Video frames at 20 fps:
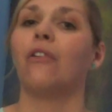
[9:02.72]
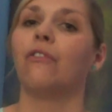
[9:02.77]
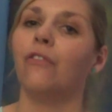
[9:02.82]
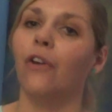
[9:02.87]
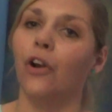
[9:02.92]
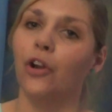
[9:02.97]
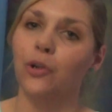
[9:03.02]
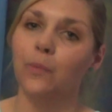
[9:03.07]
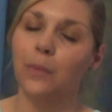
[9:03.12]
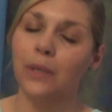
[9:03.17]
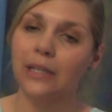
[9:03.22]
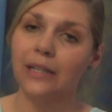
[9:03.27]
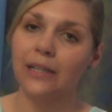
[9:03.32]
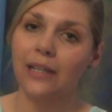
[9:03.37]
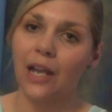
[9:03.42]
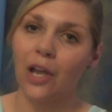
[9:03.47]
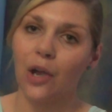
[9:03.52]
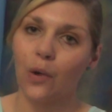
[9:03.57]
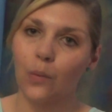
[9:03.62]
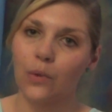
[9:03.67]

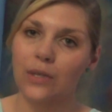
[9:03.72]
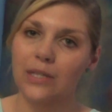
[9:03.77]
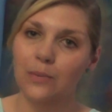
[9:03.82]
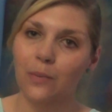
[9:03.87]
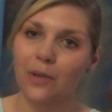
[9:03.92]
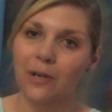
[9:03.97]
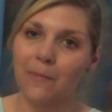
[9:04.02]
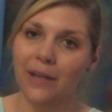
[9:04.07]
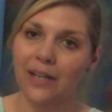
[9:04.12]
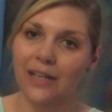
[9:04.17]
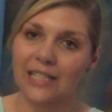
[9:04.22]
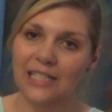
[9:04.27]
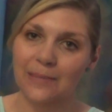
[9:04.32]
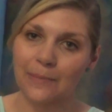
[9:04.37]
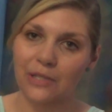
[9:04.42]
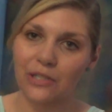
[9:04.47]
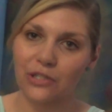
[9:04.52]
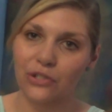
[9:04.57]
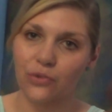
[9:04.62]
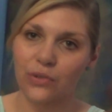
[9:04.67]
Roman was one of my
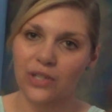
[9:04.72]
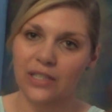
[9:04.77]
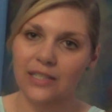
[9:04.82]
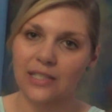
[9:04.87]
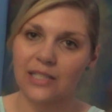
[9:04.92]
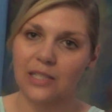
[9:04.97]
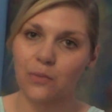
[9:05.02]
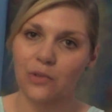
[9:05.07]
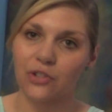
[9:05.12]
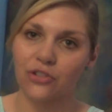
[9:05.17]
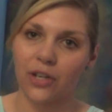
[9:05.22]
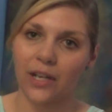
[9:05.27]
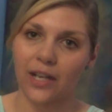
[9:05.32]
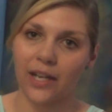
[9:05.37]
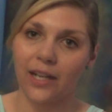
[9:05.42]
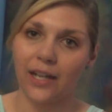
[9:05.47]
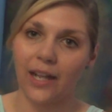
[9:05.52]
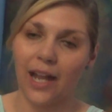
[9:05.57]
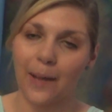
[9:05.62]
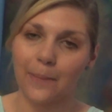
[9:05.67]
husband's choices, which
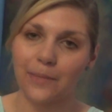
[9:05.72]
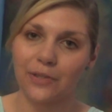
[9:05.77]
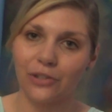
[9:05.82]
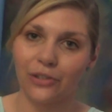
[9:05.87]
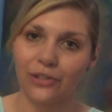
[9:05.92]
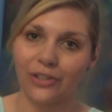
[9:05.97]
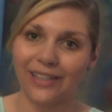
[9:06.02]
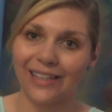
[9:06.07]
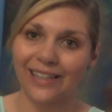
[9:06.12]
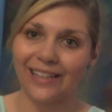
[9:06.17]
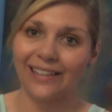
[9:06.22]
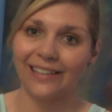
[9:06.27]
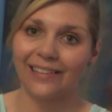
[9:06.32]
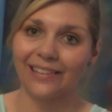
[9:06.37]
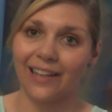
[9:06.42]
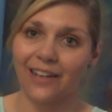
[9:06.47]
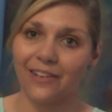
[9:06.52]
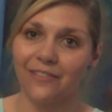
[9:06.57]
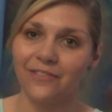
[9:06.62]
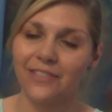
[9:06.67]
I absolutely
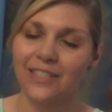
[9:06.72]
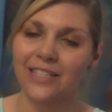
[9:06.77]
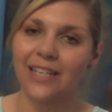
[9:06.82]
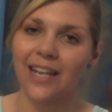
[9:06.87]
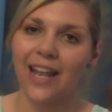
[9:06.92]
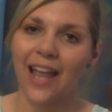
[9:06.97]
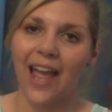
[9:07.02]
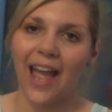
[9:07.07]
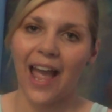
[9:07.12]
loved,